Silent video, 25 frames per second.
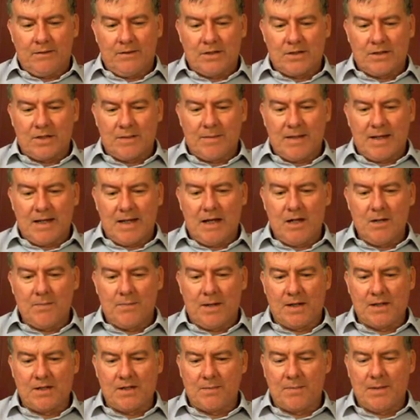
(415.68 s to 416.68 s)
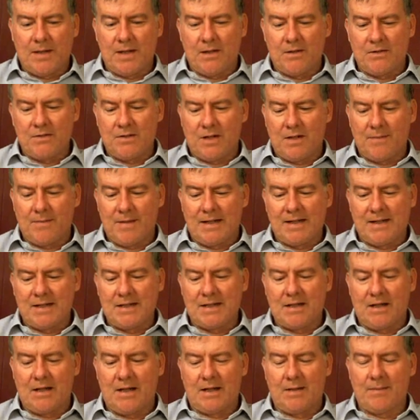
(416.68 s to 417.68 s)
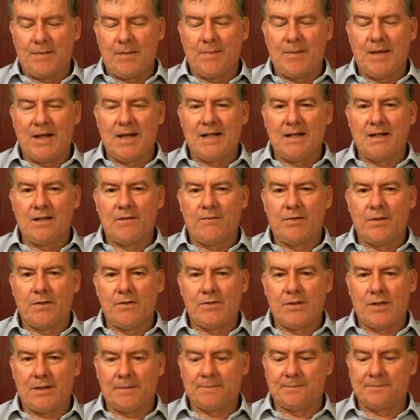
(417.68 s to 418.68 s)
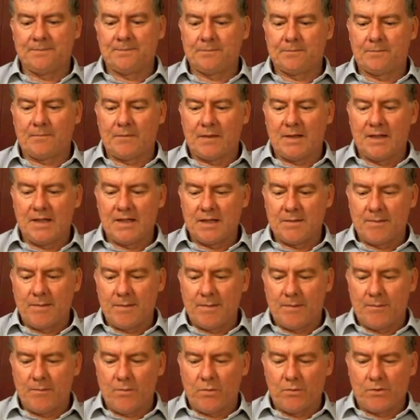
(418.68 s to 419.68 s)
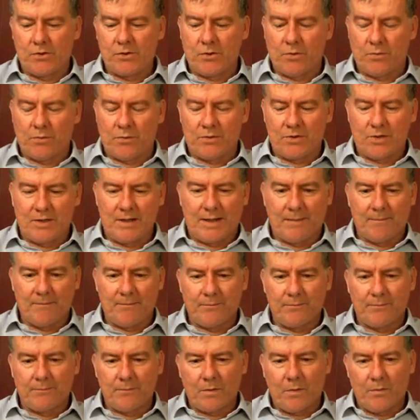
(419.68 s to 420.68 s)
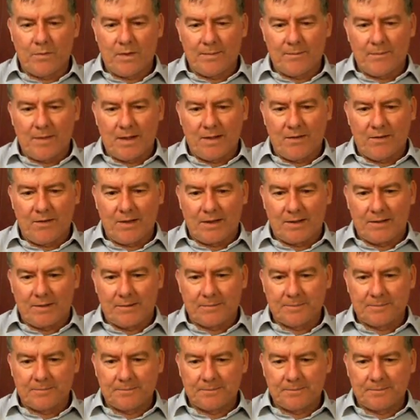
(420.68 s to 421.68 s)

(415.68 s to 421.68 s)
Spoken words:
just a mere hope, I suppose, that the money is going to be paid in the future? There needs to be a bit more assurance than that, one might think.